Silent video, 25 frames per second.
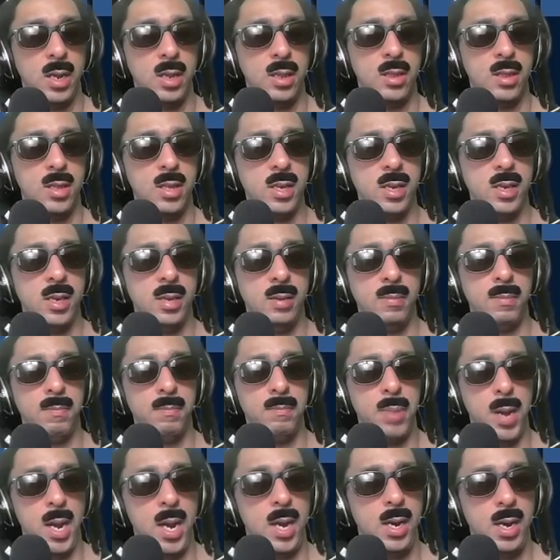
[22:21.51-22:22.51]
The
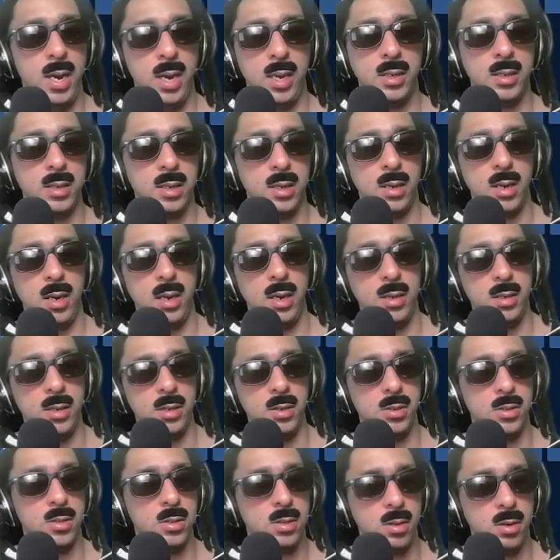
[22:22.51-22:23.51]
Banette, it
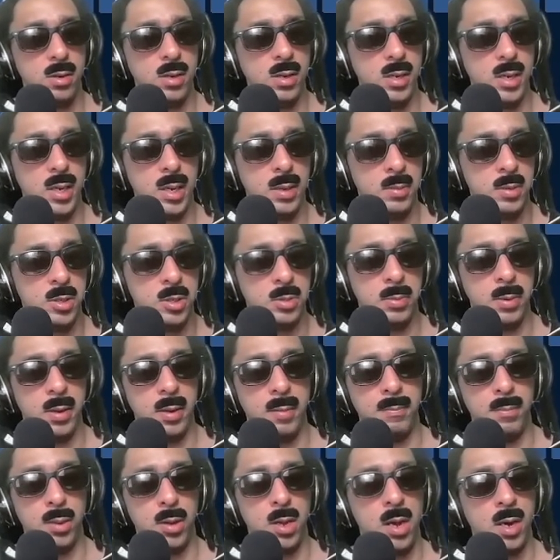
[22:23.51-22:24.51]
deals 30 damage, but
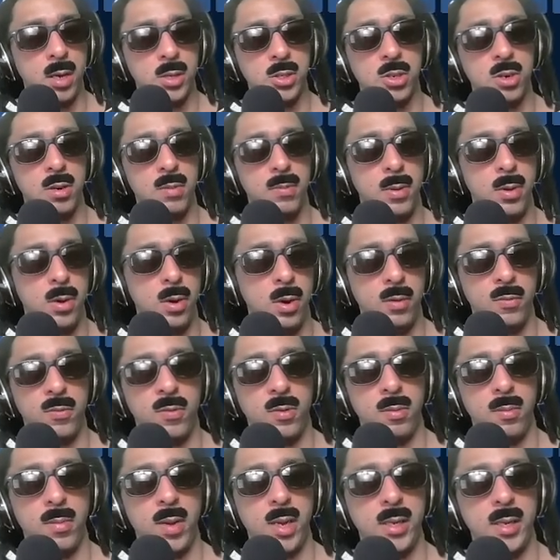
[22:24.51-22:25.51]
it blocks your opponent
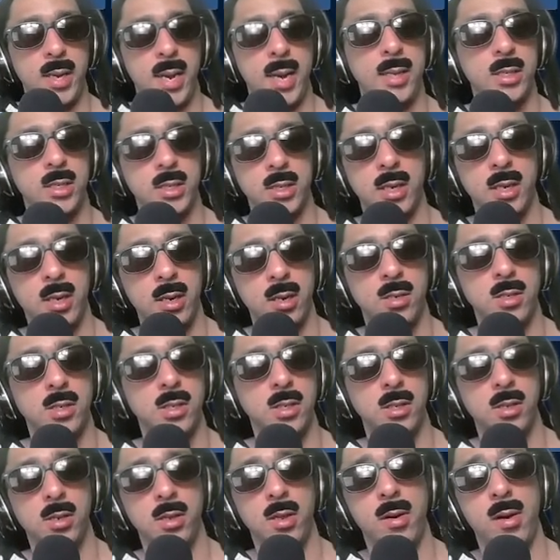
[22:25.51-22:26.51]
from attaching an
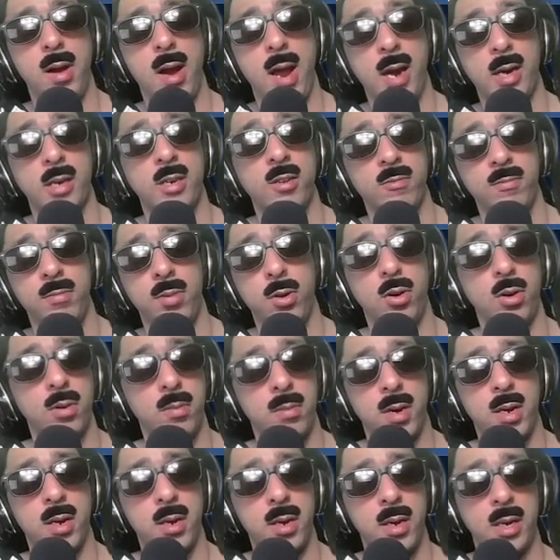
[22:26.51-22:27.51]
energy to their active
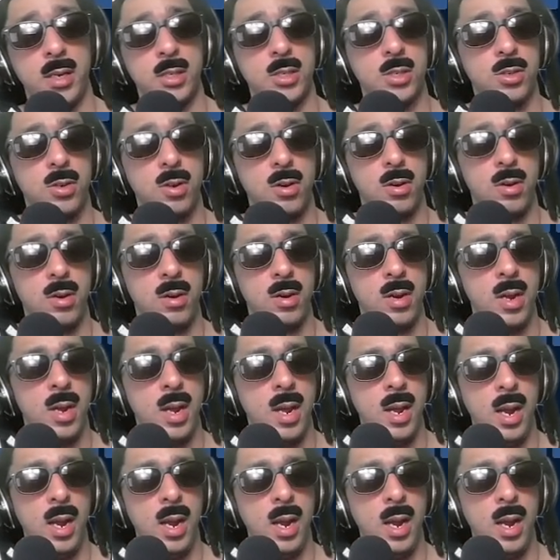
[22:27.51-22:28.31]
Pokemon next turn.